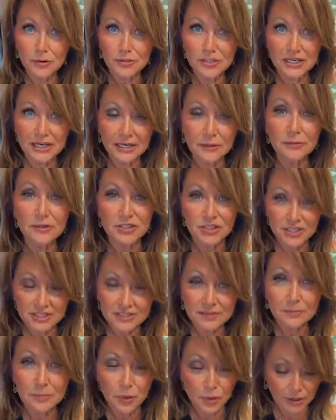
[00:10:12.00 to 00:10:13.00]
of protein, which
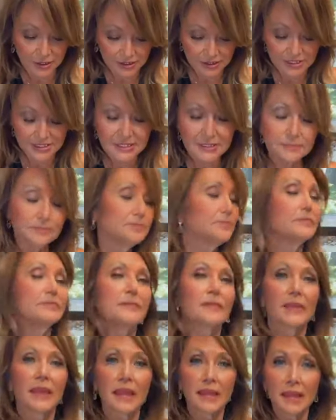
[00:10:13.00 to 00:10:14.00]
is important.
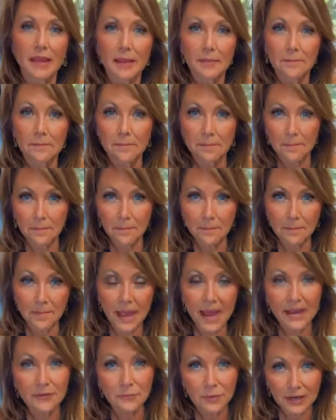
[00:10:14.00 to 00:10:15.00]

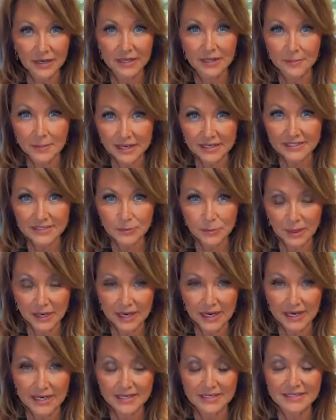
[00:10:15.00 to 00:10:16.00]
And one of the best
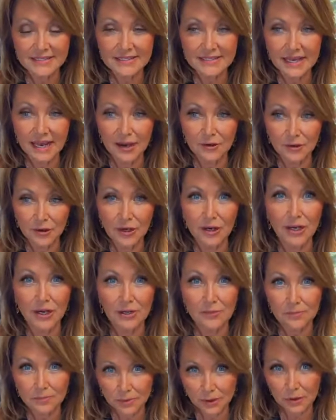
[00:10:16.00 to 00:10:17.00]
ways, a
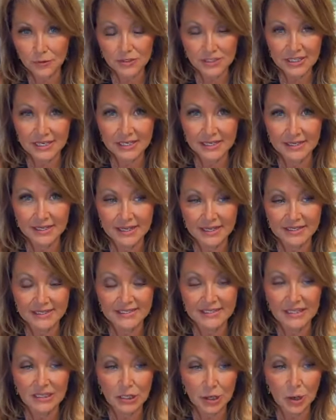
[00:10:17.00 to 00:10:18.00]
good protein
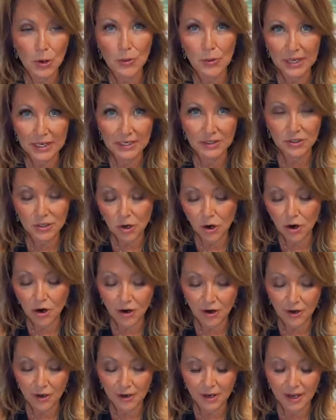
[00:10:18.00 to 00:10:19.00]
that's low in
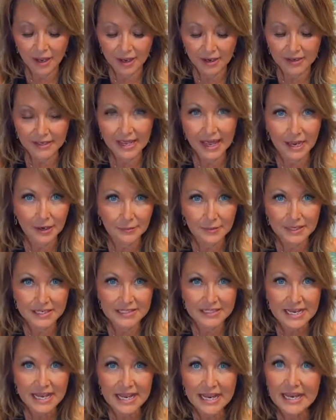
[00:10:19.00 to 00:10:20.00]

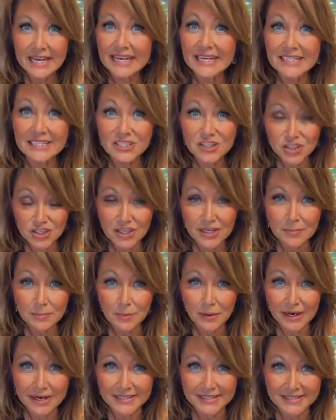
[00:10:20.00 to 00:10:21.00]
calories, is
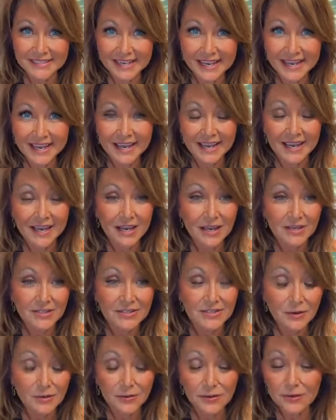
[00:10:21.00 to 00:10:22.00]
chicken breast.
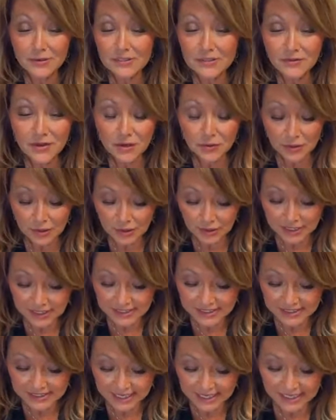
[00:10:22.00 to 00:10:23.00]
So those of you who are
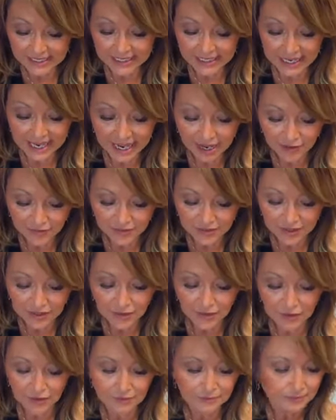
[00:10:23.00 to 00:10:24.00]
looking to get a little
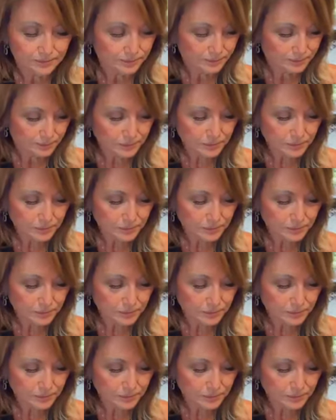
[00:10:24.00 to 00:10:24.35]
healthier,